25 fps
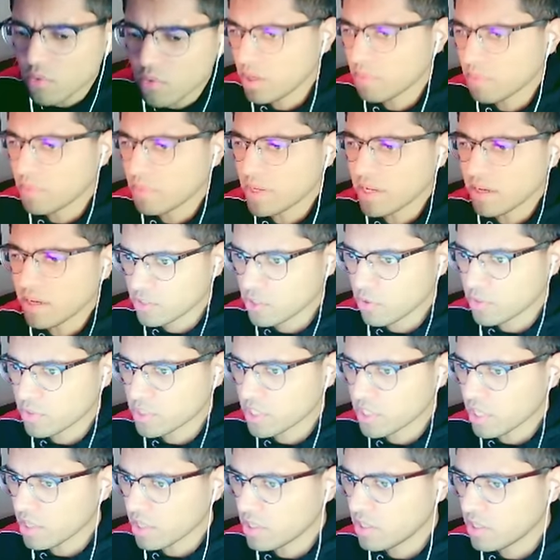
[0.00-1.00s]
Wait a minute. So
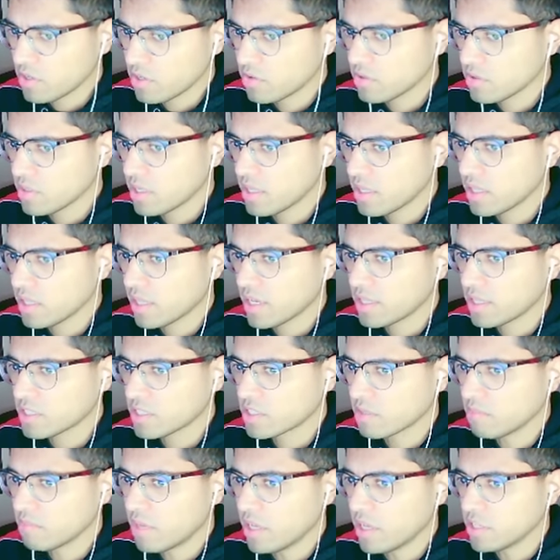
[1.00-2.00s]
it's literally like
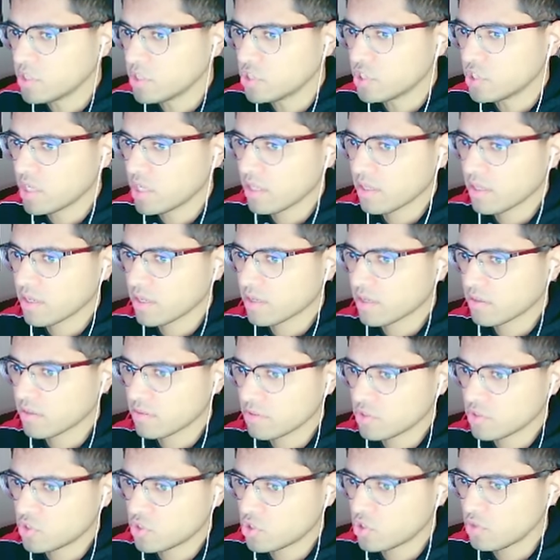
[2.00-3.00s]
some angelic
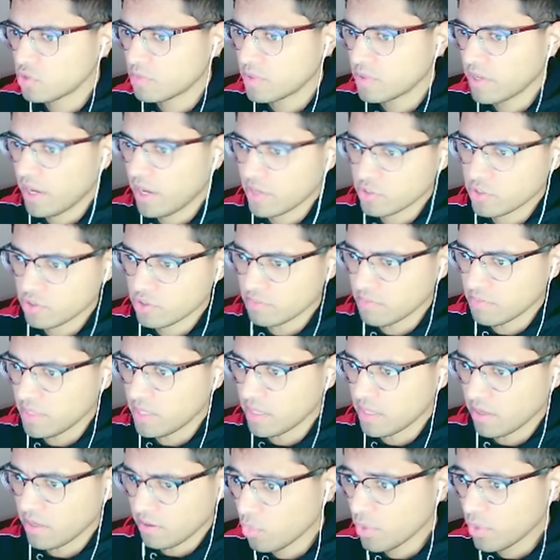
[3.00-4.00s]
supernatural
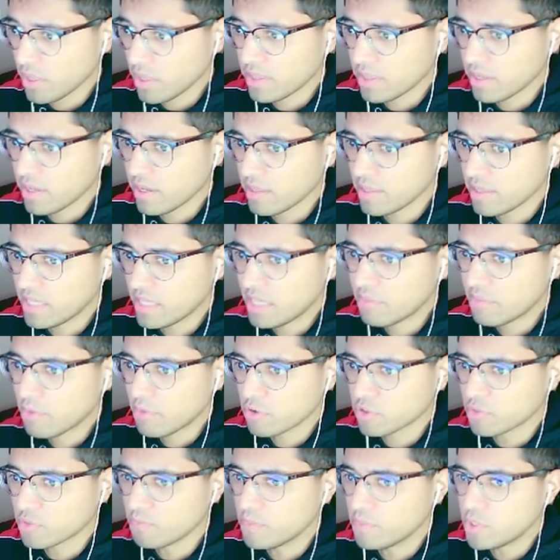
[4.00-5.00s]
being with the
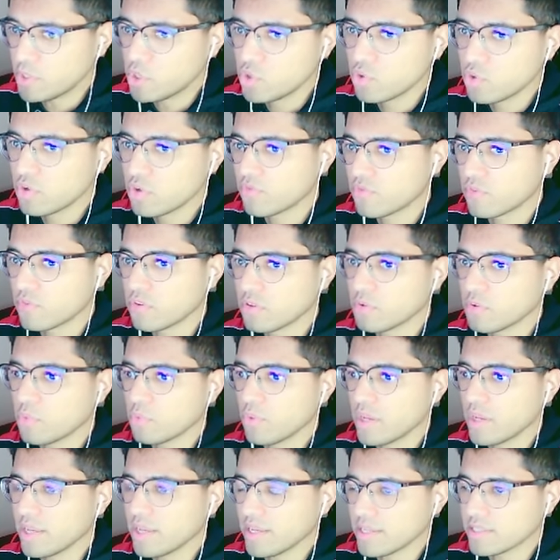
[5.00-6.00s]
most beautiful
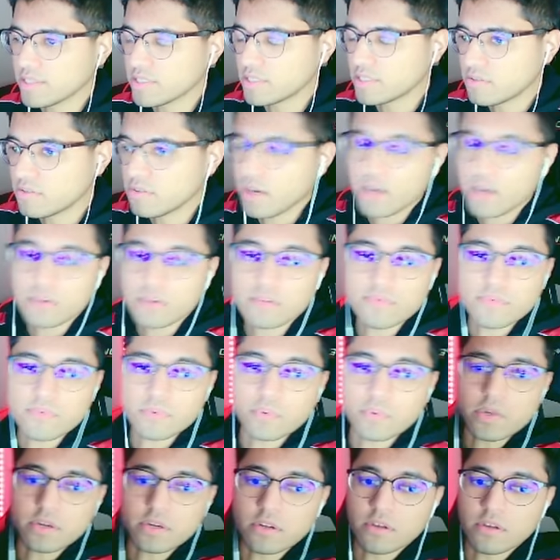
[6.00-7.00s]
wings. Dude, I don't even
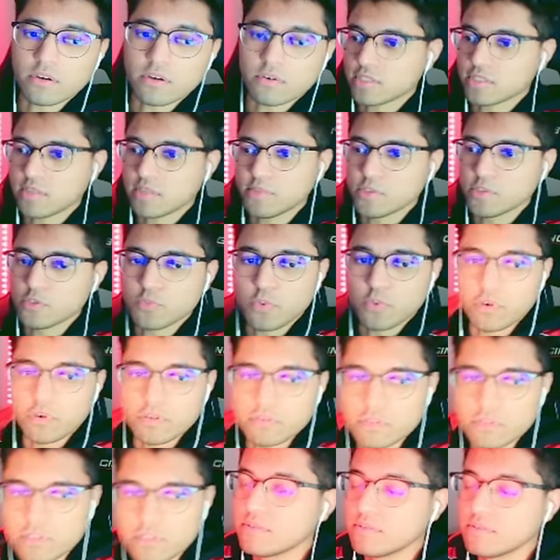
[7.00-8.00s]
want to know. It's gonna be
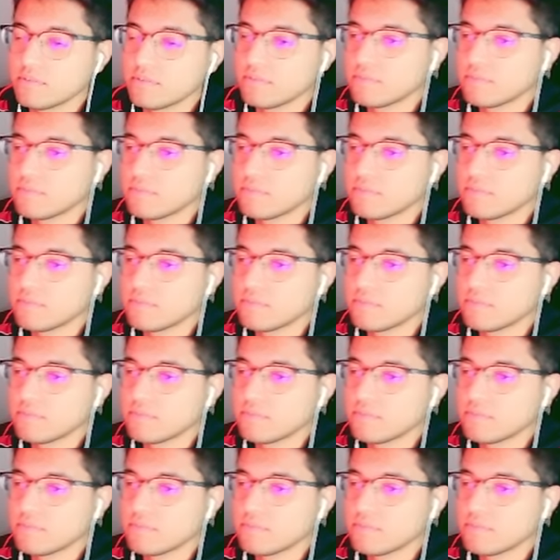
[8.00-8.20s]
spoilers.